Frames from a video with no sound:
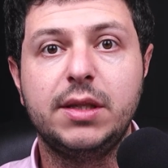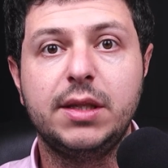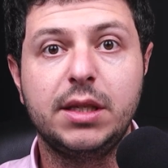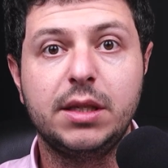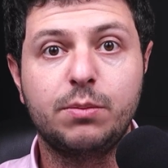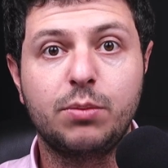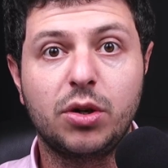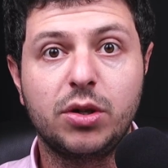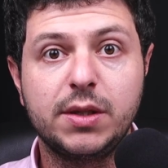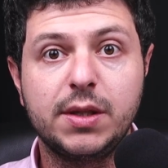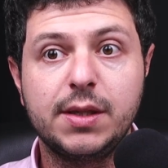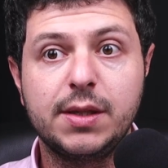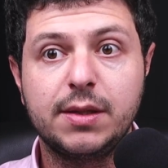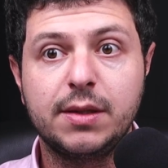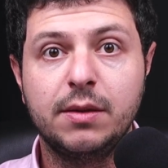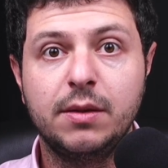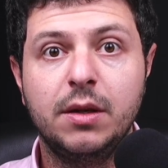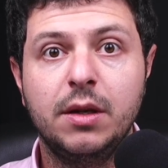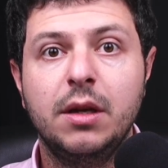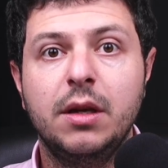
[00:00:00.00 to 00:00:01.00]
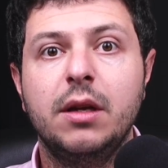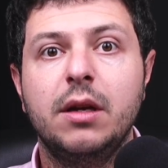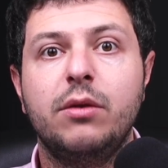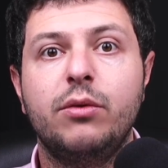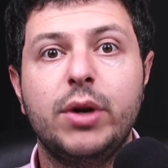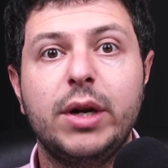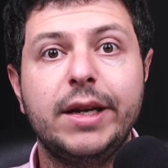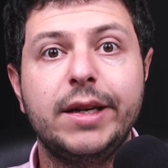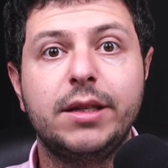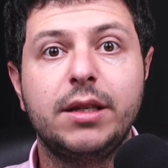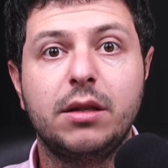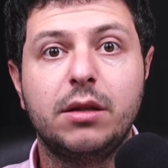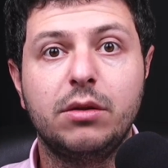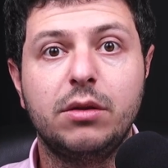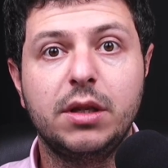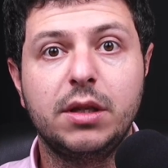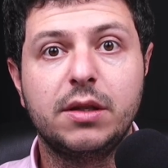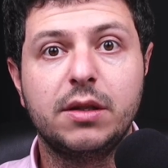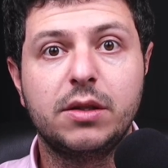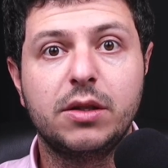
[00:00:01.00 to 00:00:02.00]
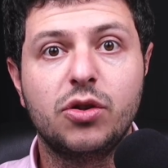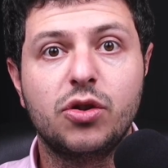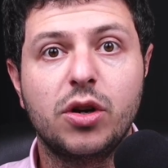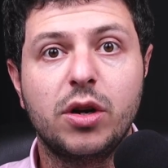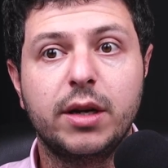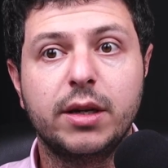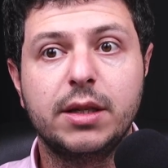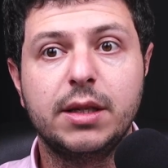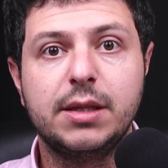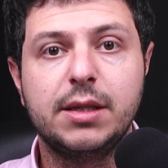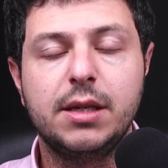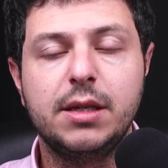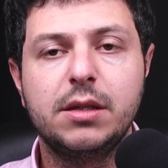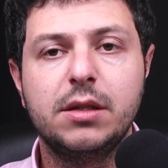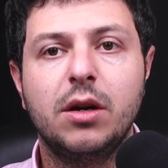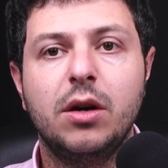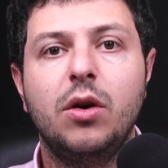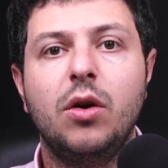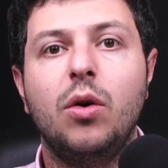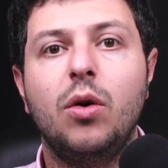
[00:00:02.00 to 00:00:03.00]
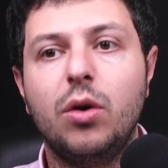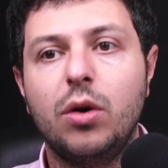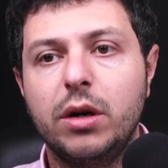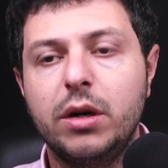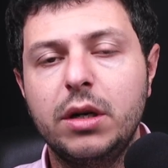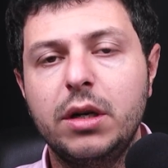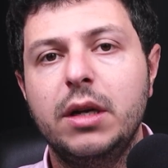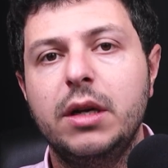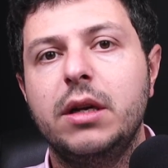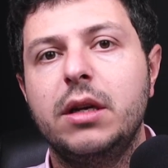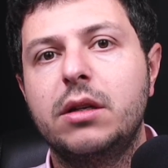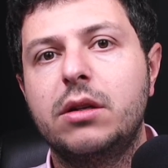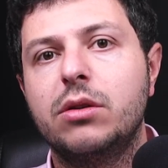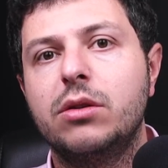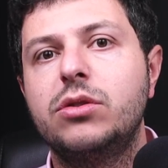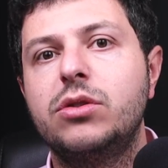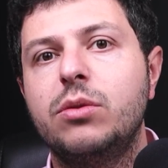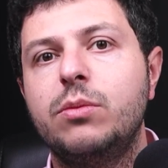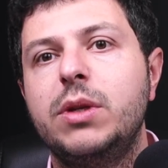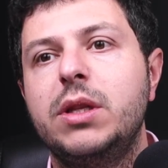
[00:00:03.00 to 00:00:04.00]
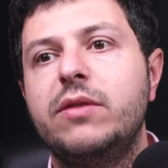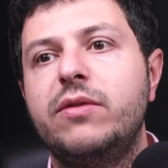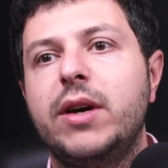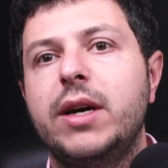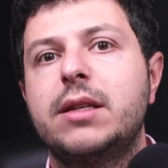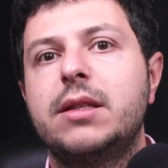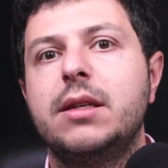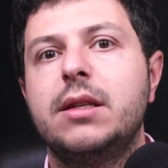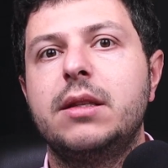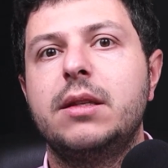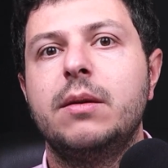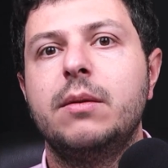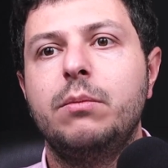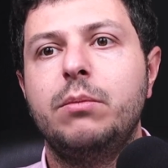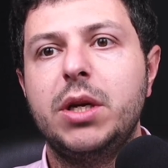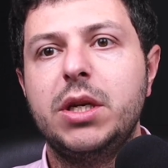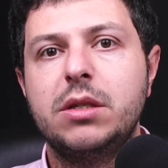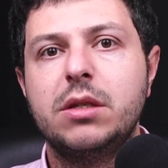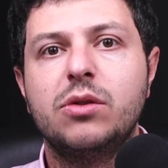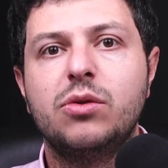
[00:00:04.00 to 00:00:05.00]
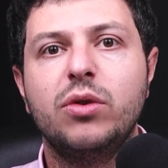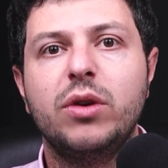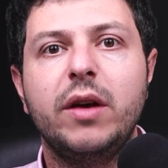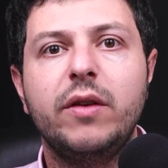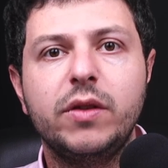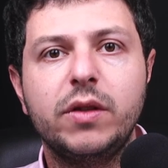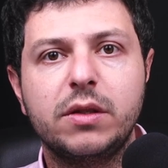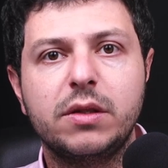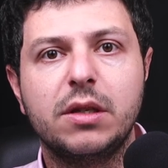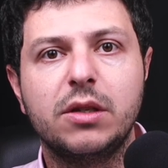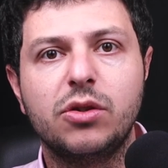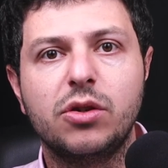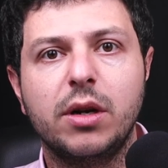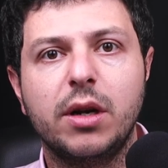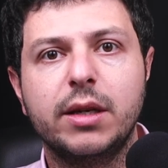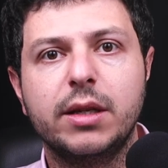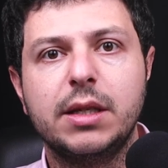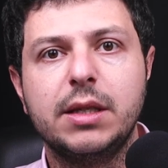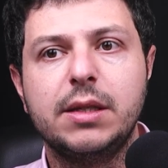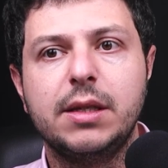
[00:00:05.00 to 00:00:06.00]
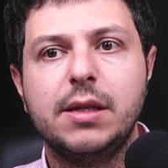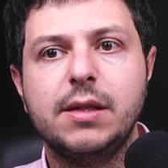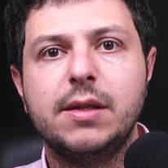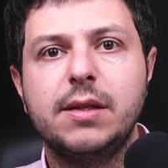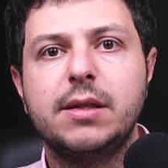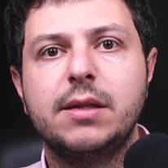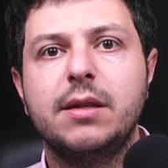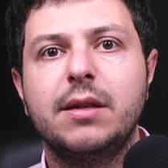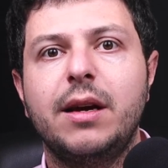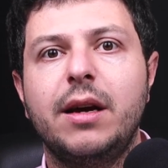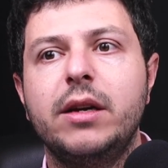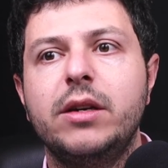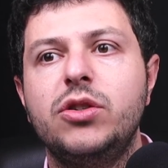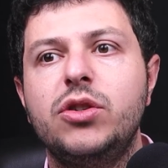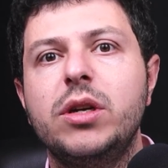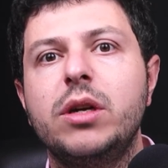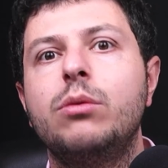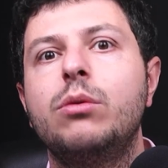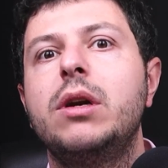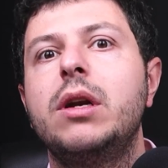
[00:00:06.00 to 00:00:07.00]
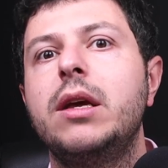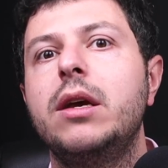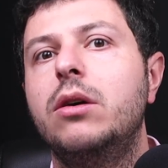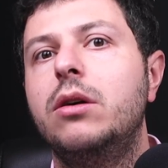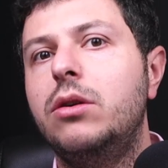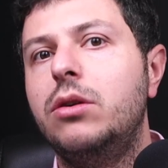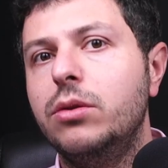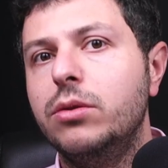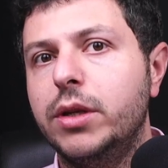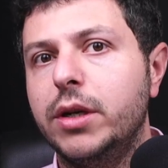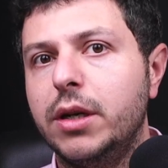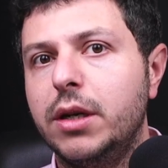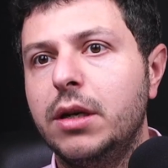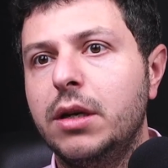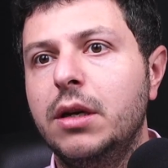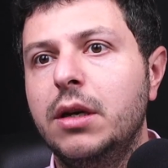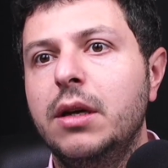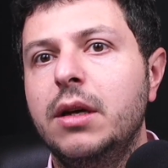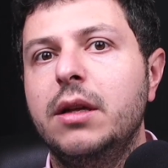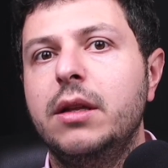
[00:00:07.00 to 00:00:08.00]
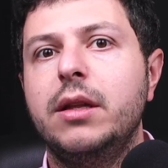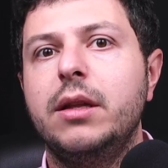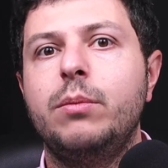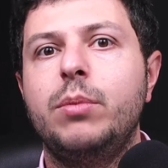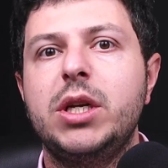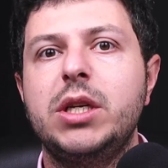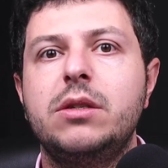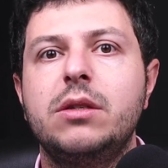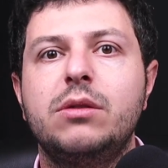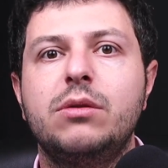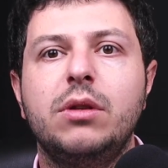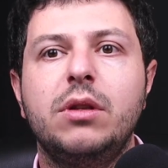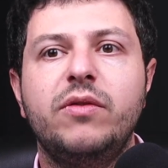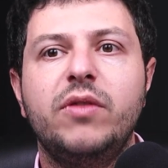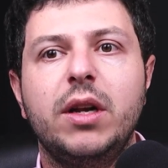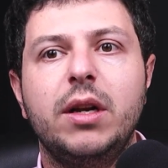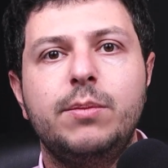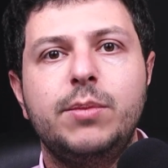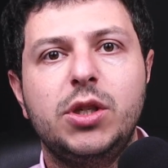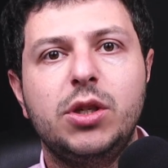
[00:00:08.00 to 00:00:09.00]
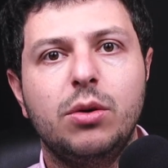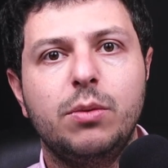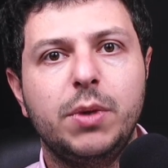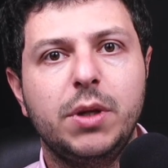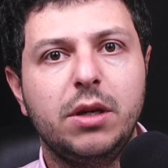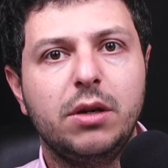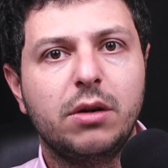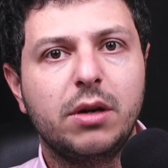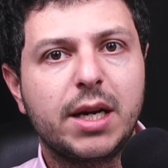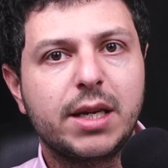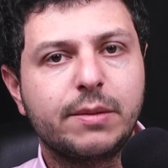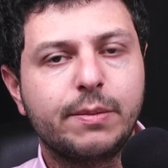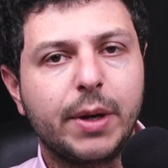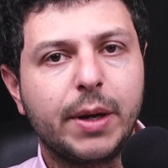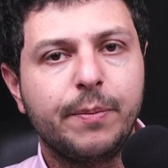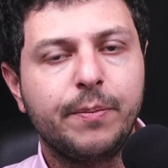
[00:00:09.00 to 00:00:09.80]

process related to the interstitial lung disease, or it could also be the fact that patients who have interstitial lung diseases are generally older than patients who develop COPD or asthma.